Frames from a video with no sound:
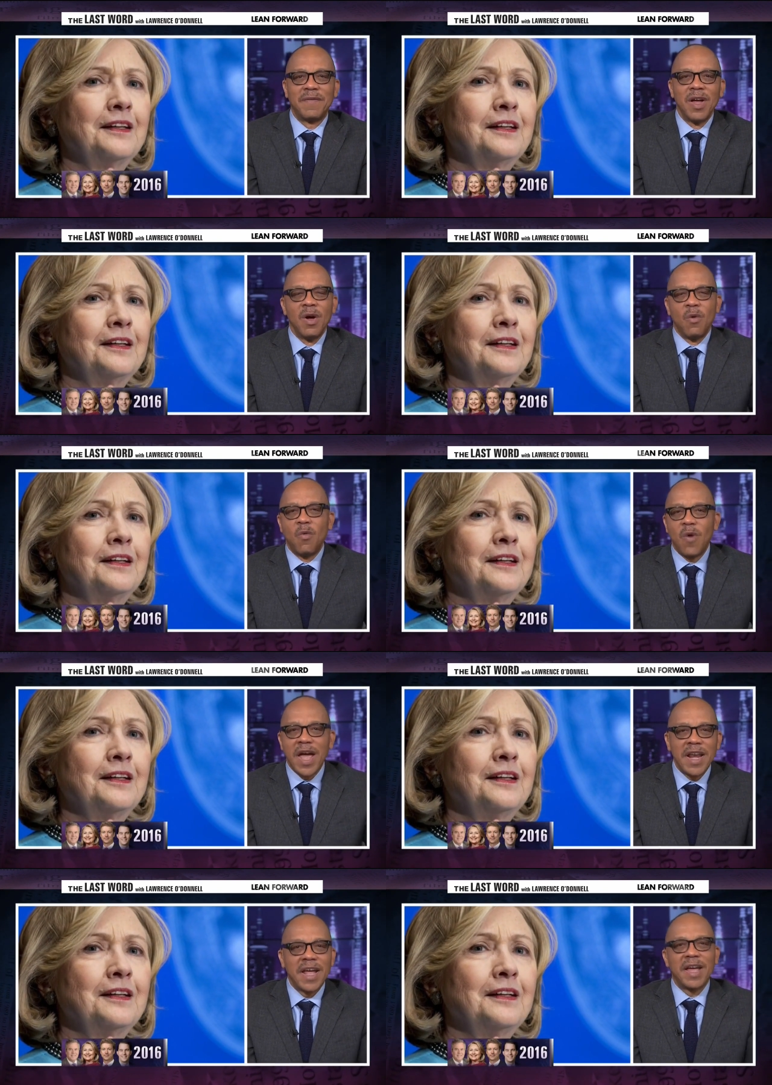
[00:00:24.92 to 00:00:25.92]
Speaker 1: of
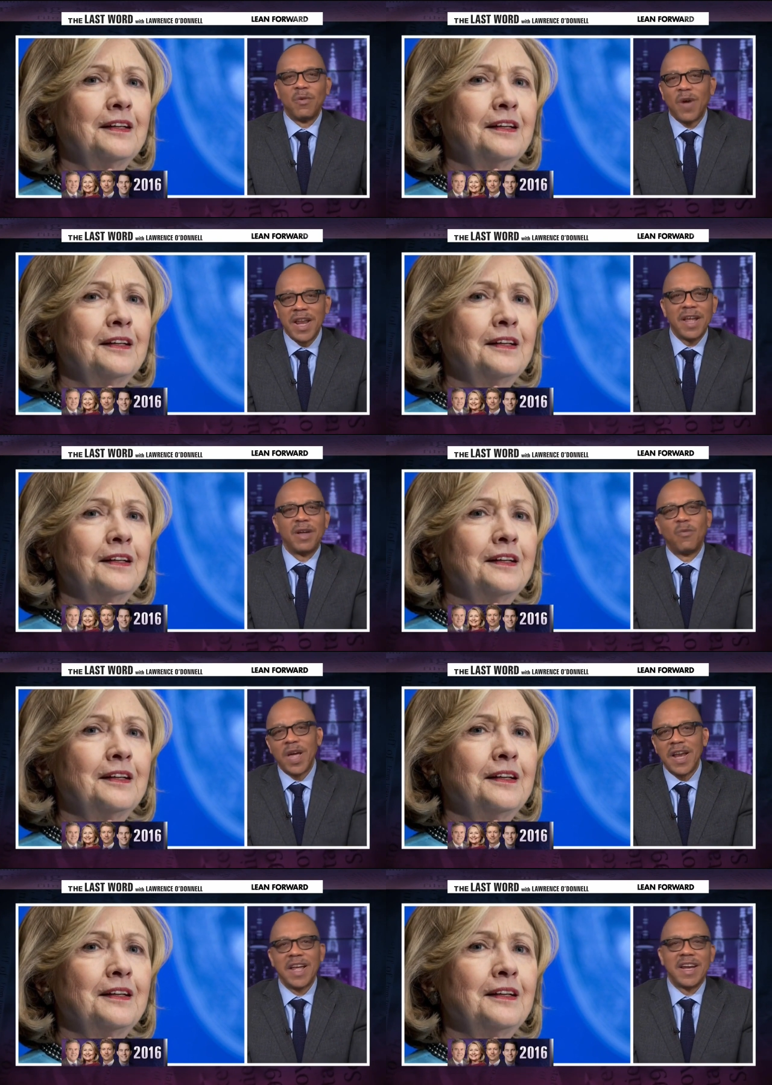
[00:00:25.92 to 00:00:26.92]
waiting and waiting and
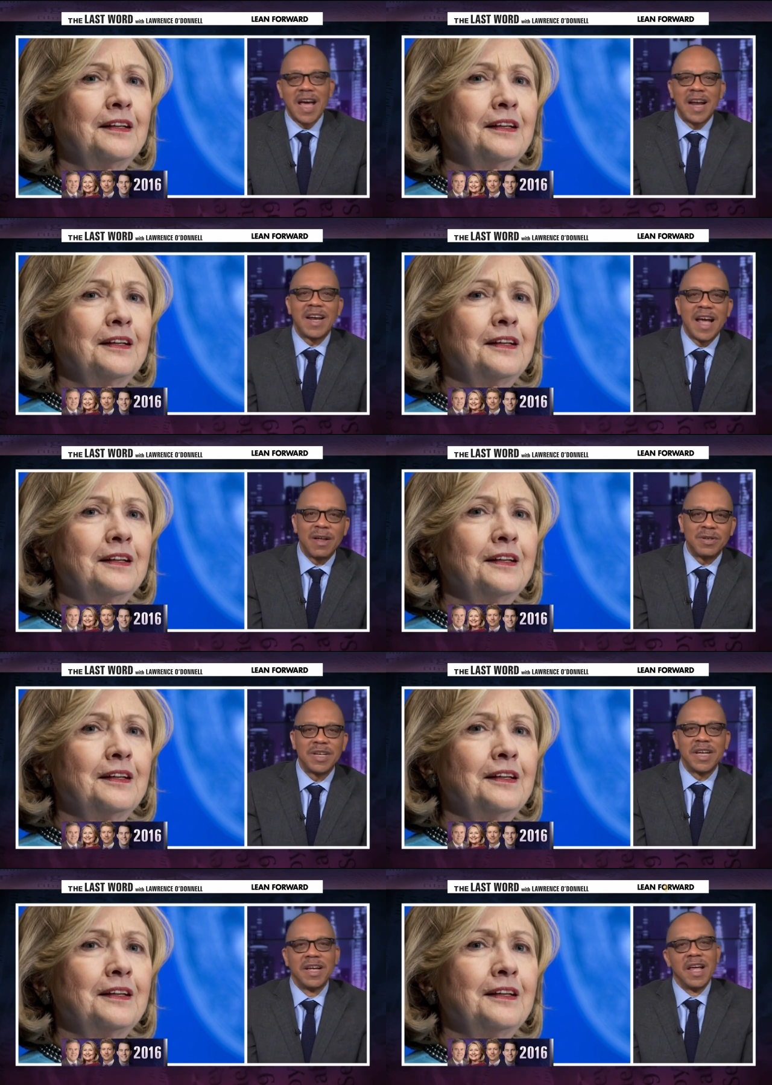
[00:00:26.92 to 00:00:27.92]
waiting and not
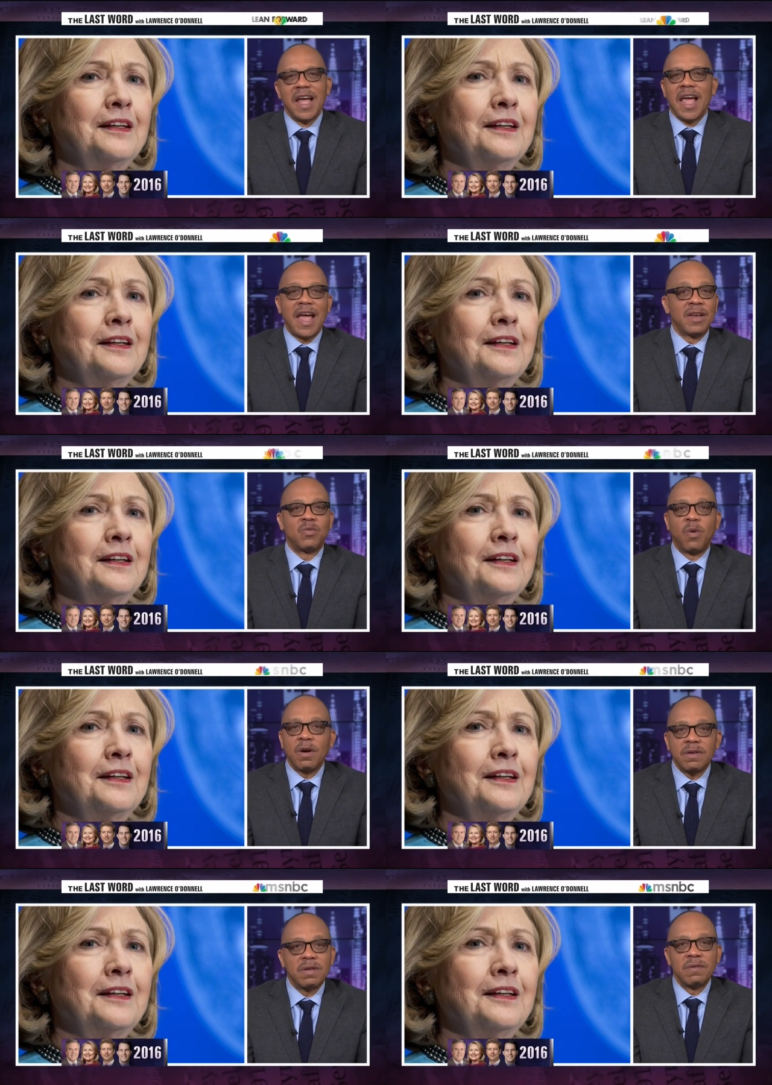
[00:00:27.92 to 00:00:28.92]
announcing has
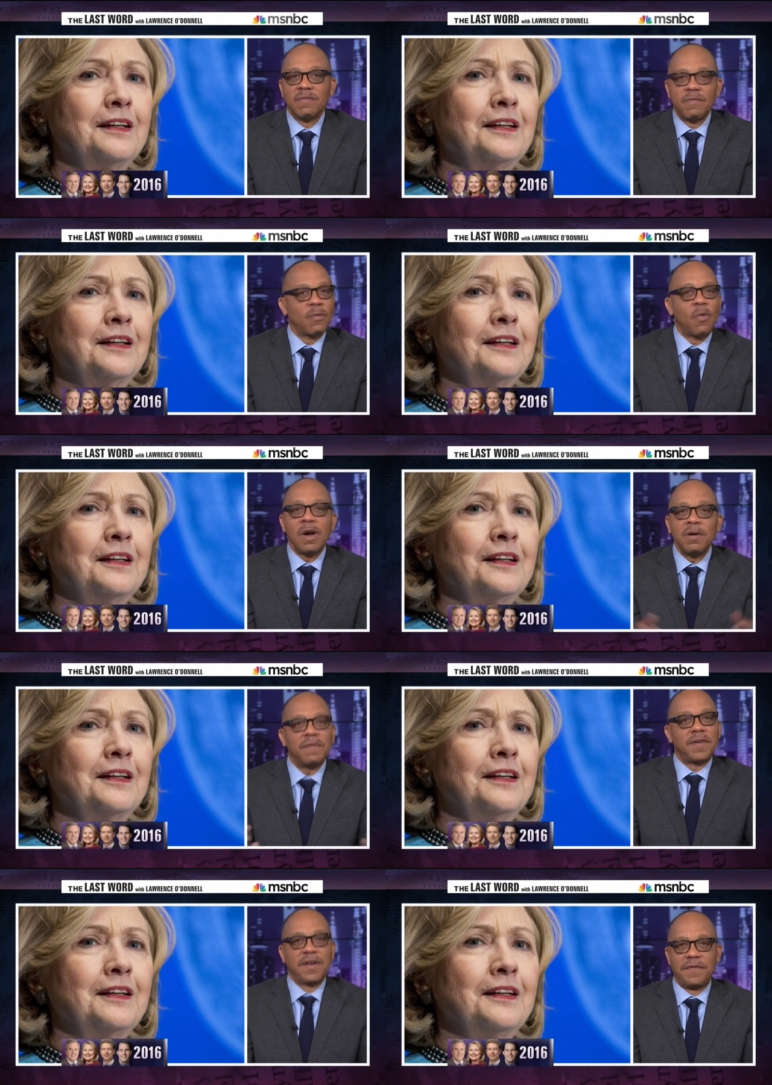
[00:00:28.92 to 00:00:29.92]
worked
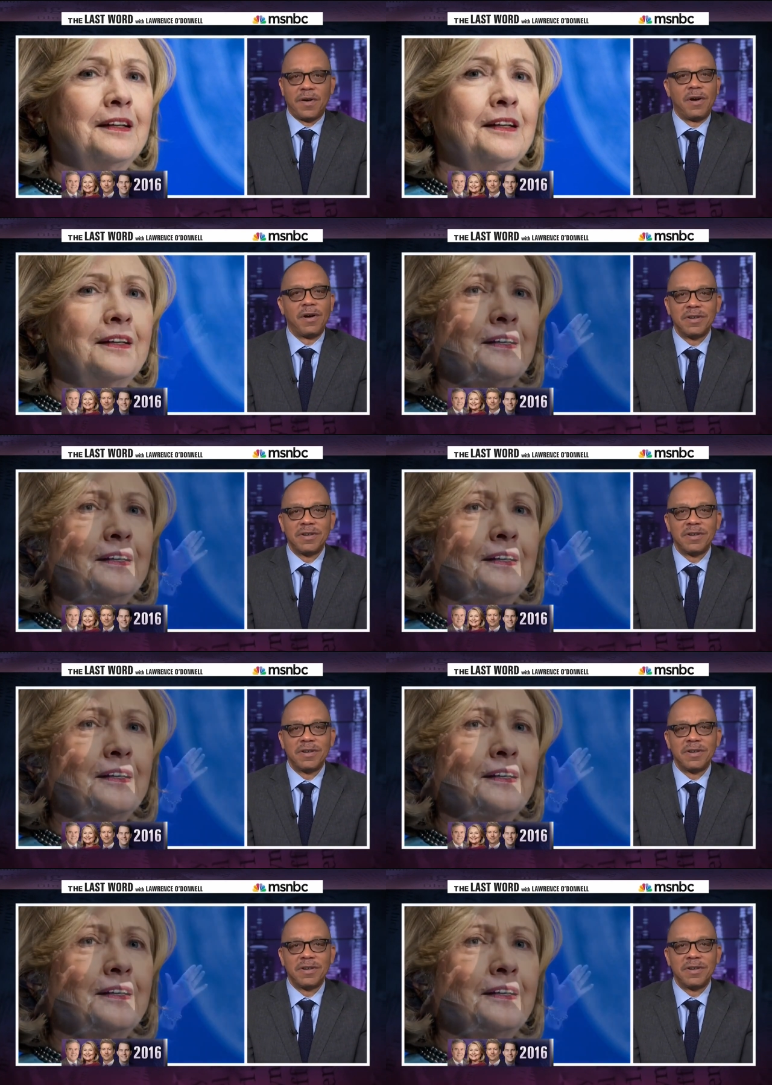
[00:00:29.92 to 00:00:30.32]
wonderfully for her.